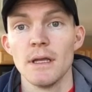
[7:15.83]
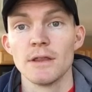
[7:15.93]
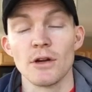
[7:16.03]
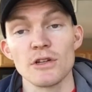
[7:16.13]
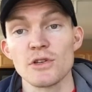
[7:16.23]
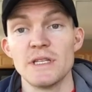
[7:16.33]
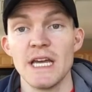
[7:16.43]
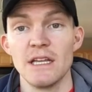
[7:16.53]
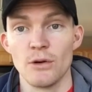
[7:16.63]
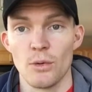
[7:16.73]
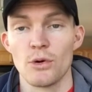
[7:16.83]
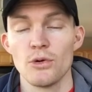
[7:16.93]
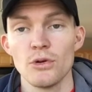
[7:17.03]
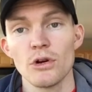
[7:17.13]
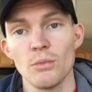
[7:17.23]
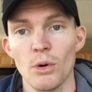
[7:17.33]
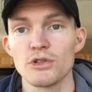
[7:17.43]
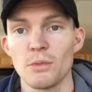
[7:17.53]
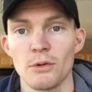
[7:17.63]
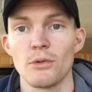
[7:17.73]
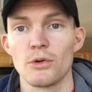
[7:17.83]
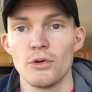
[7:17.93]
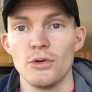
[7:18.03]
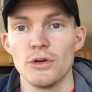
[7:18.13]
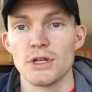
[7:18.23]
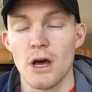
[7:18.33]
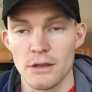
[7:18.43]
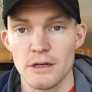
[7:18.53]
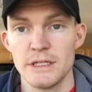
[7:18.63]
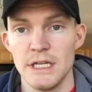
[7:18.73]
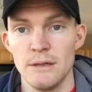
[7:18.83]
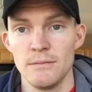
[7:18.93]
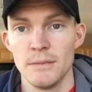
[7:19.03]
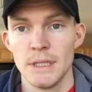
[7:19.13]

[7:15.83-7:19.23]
They're also taking a recruiter or multiple recruiters on their team